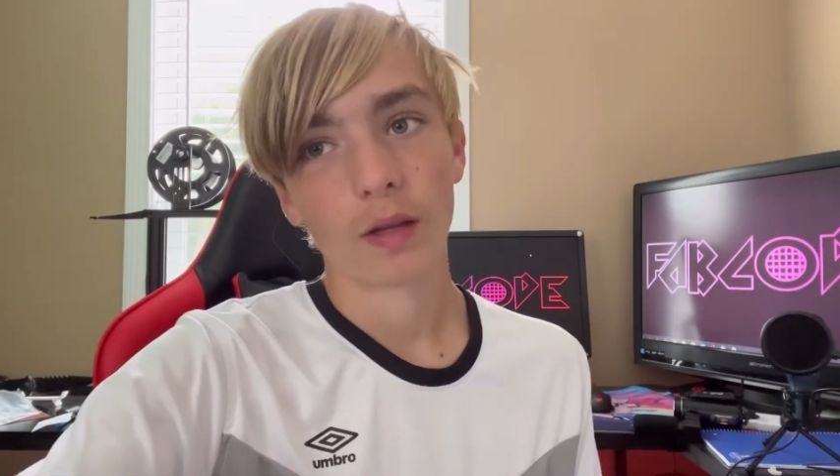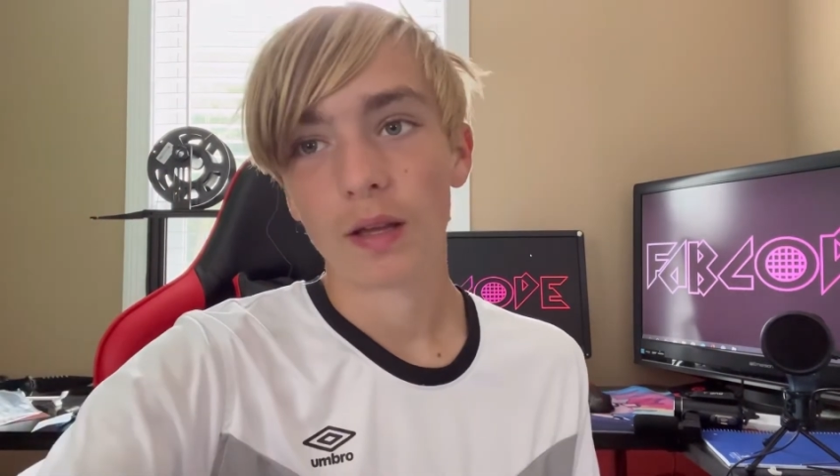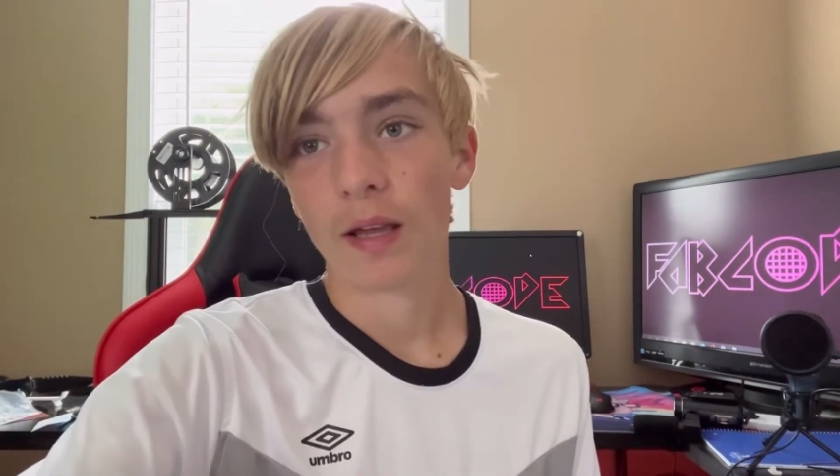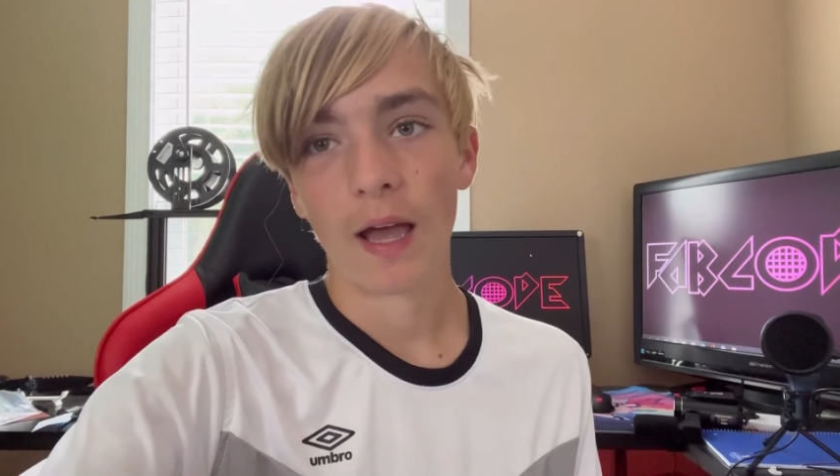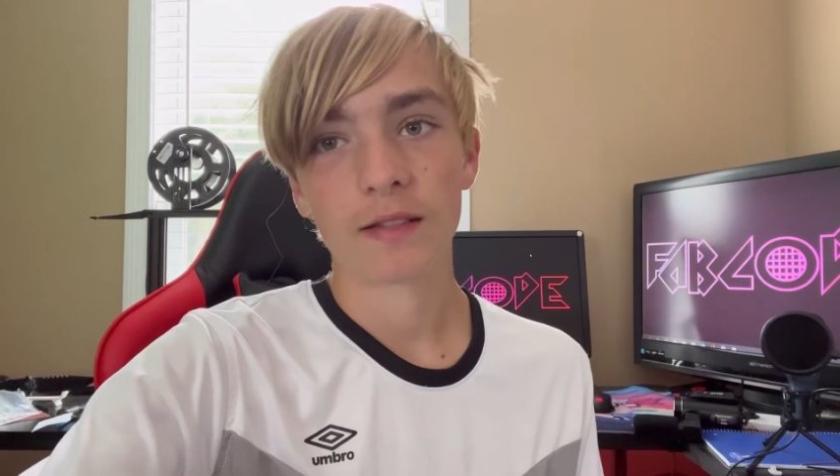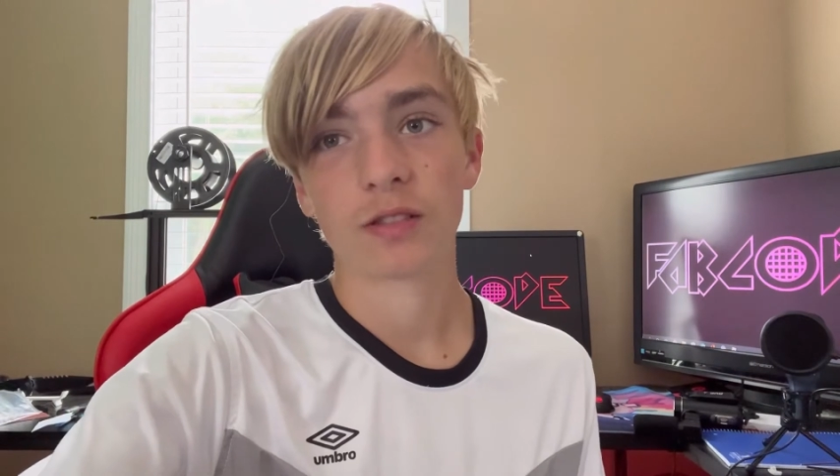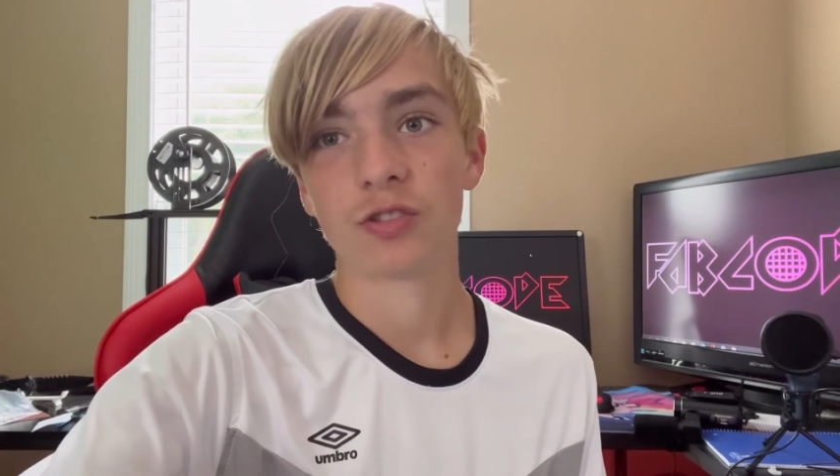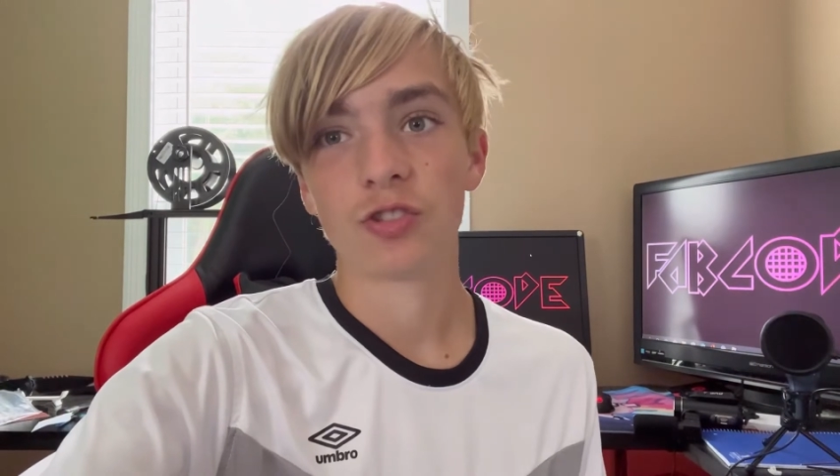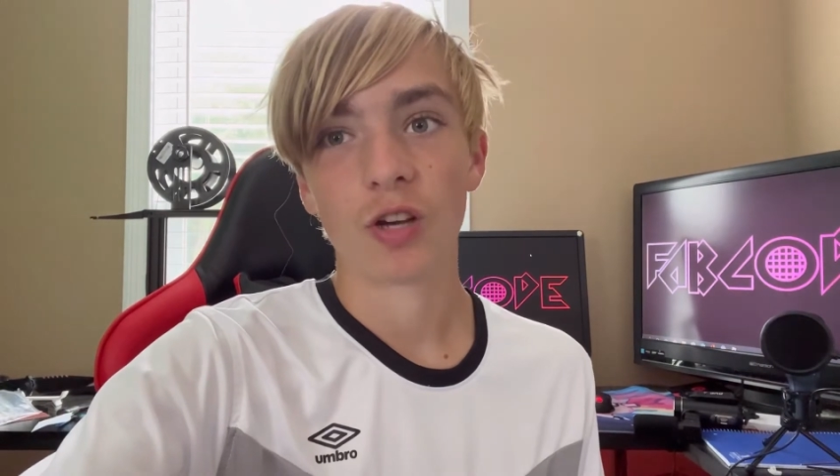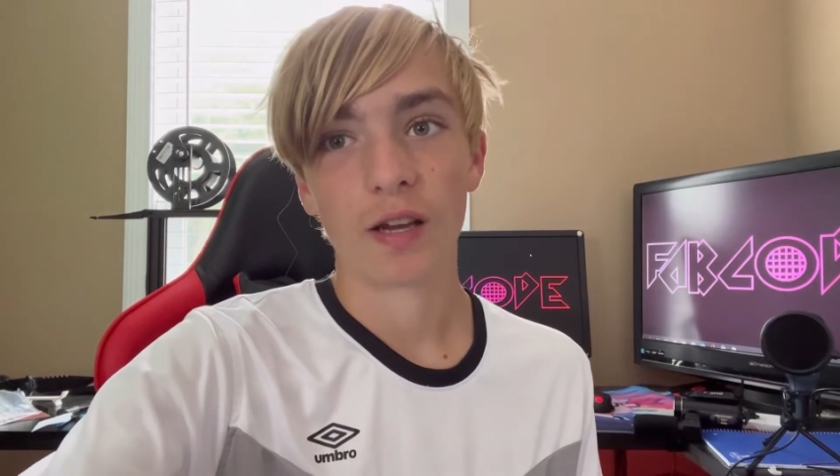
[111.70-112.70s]
It has a
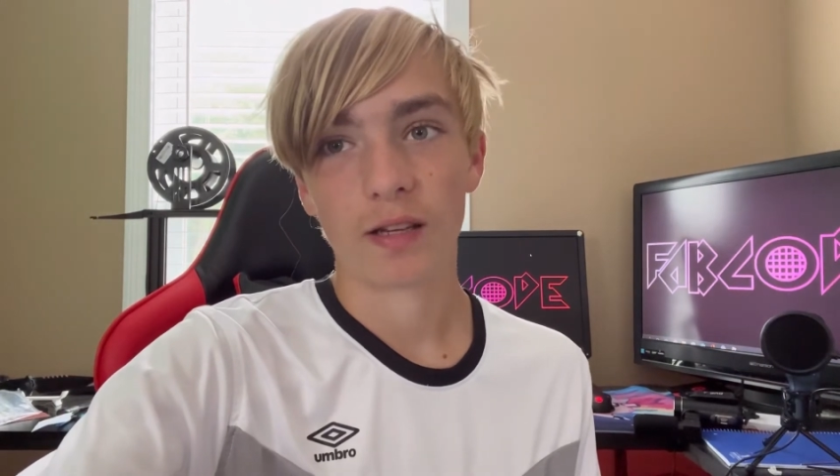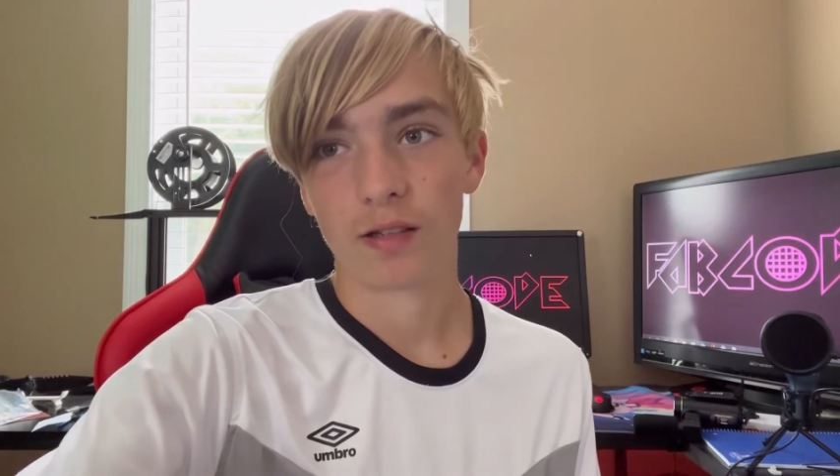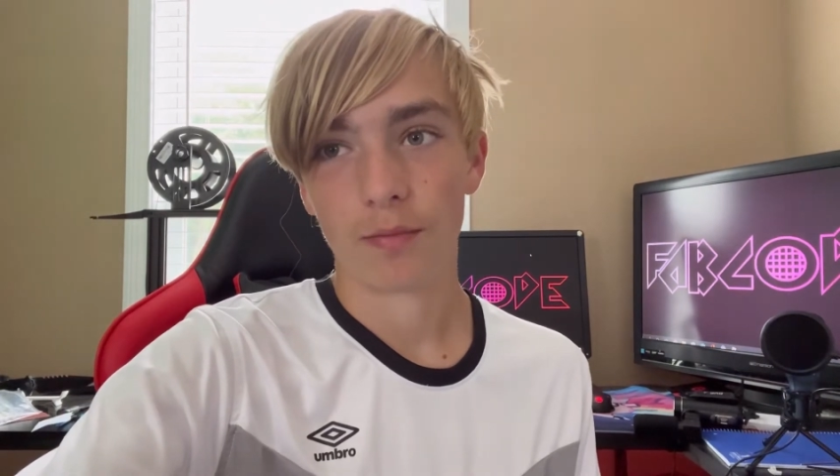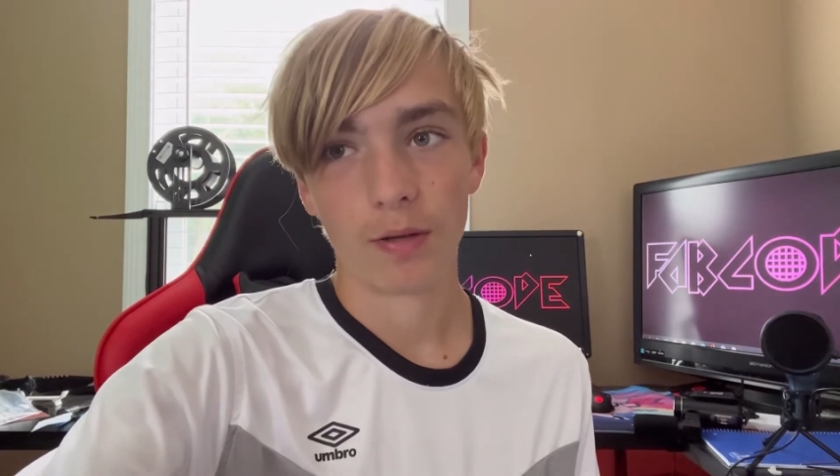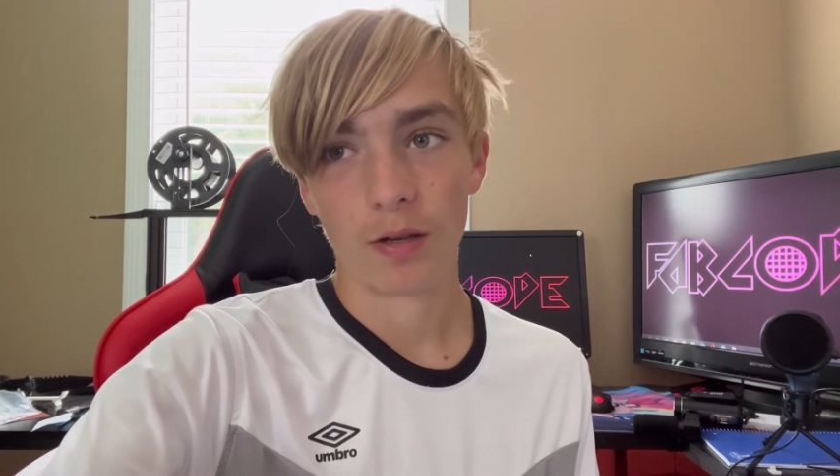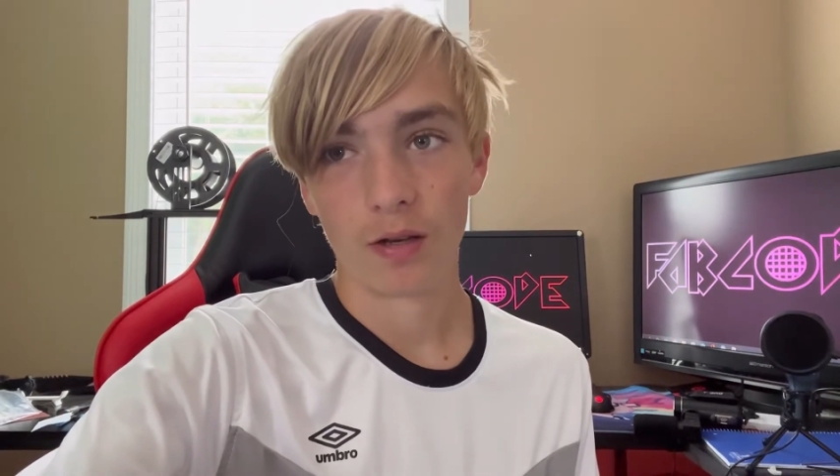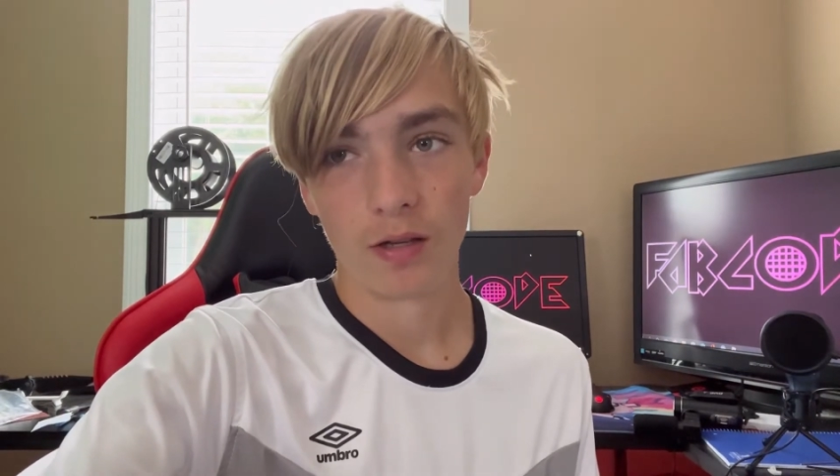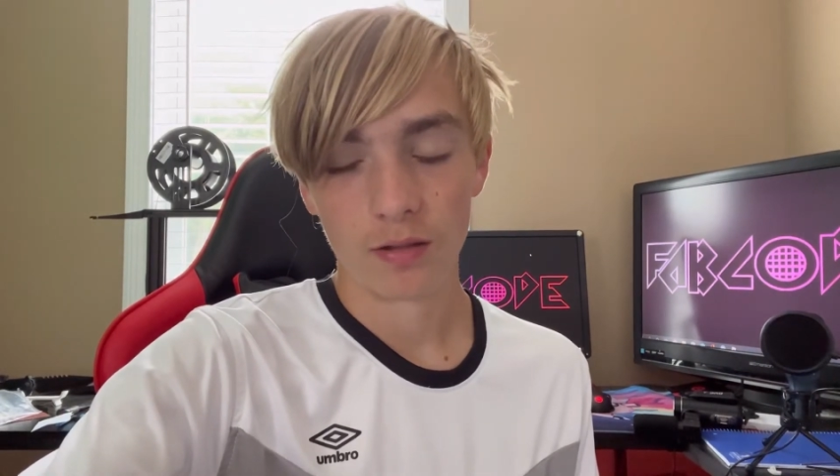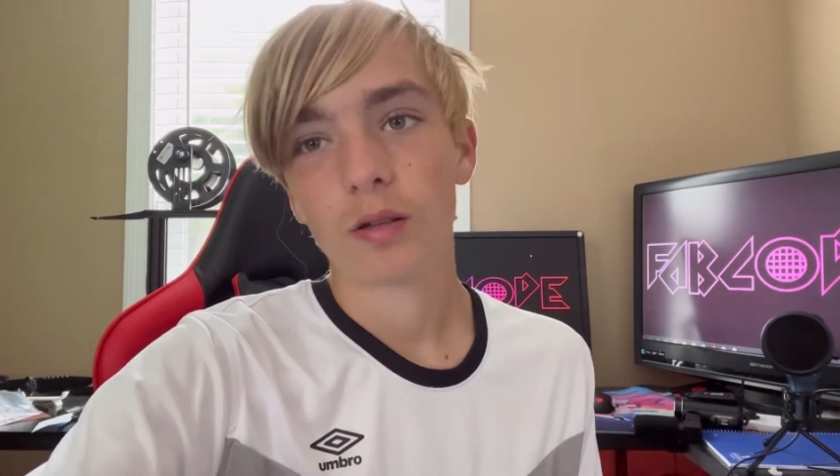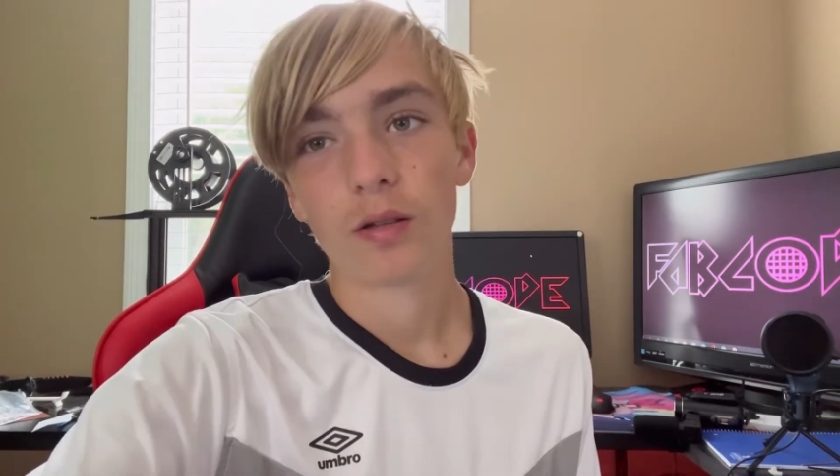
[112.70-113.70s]
giant
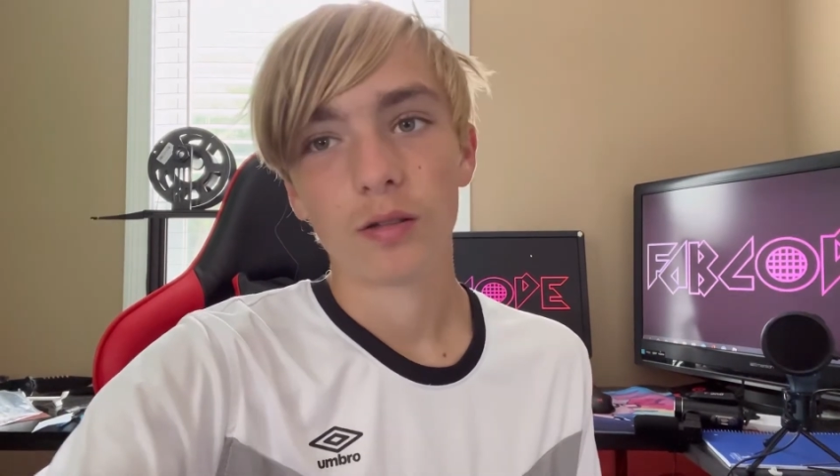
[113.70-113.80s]
community.